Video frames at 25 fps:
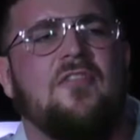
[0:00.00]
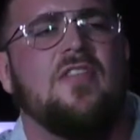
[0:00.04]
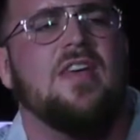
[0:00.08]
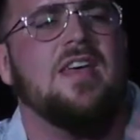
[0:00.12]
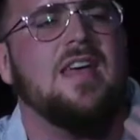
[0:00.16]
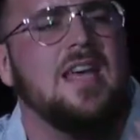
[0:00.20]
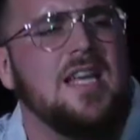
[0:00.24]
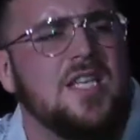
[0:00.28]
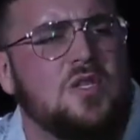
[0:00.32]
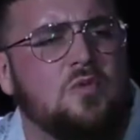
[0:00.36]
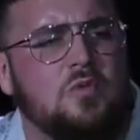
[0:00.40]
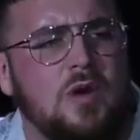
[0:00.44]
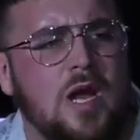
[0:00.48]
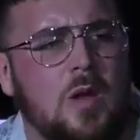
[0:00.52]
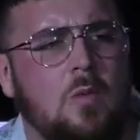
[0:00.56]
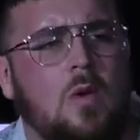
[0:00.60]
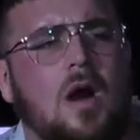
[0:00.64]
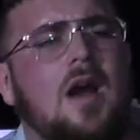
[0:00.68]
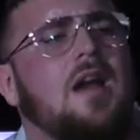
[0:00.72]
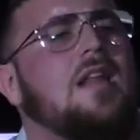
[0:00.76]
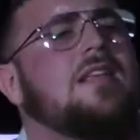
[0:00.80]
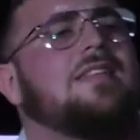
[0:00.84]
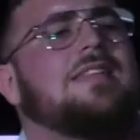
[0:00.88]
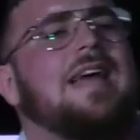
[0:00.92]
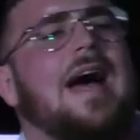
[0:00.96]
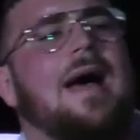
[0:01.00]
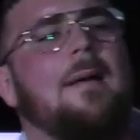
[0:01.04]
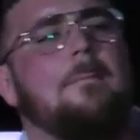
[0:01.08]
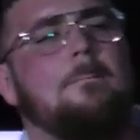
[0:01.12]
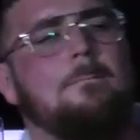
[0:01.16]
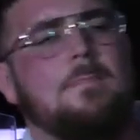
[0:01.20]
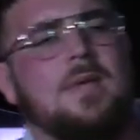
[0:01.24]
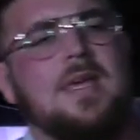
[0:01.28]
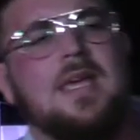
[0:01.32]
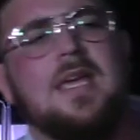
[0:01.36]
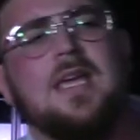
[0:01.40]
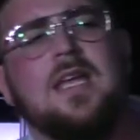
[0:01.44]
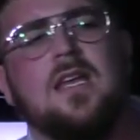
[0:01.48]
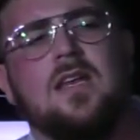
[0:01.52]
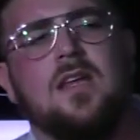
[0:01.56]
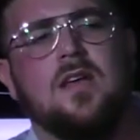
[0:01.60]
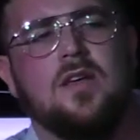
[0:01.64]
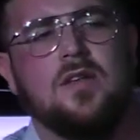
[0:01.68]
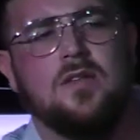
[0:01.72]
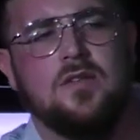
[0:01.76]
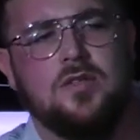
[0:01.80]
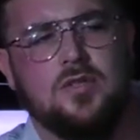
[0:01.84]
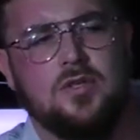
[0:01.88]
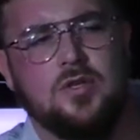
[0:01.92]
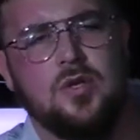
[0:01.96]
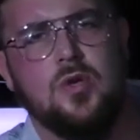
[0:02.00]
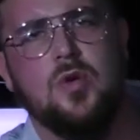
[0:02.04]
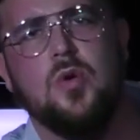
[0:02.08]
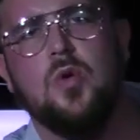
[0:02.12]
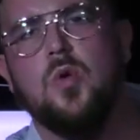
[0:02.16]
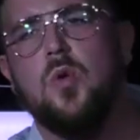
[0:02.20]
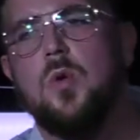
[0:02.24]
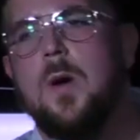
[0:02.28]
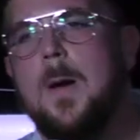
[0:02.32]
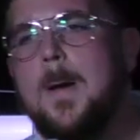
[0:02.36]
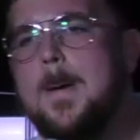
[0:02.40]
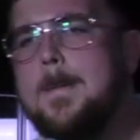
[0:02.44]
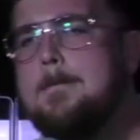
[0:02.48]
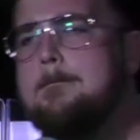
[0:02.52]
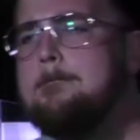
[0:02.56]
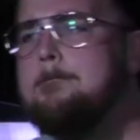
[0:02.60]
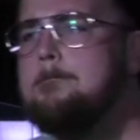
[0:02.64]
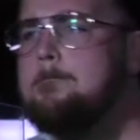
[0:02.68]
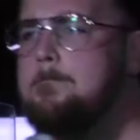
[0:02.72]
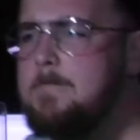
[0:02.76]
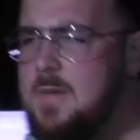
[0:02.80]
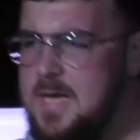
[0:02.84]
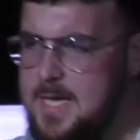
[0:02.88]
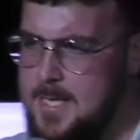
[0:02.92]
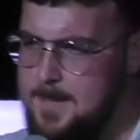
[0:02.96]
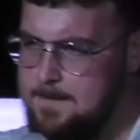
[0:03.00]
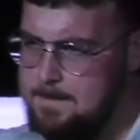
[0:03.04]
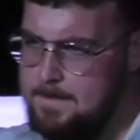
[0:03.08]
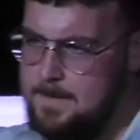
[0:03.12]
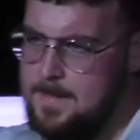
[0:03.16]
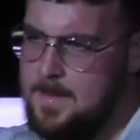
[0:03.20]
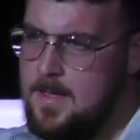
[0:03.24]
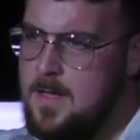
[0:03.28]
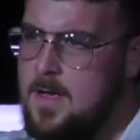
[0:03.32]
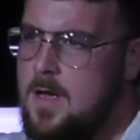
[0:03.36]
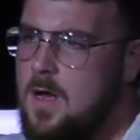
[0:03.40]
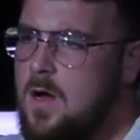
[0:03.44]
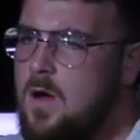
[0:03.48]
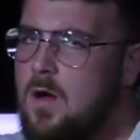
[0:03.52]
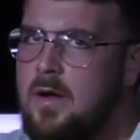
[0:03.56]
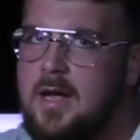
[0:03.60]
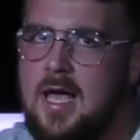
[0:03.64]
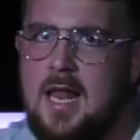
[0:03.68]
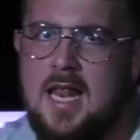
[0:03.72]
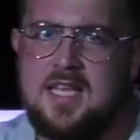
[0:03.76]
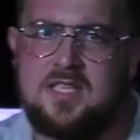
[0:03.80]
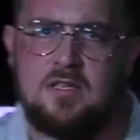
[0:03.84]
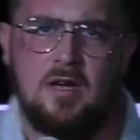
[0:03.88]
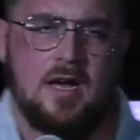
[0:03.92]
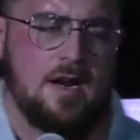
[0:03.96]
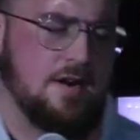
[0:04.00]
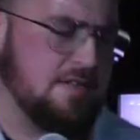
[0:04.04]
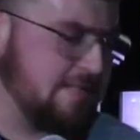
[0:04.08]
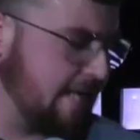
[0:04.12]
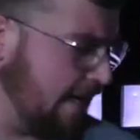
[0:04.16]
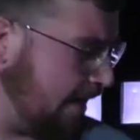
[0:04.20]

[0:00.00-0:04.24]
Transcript: he is real, what does that mean to me?" Okay, let's look at our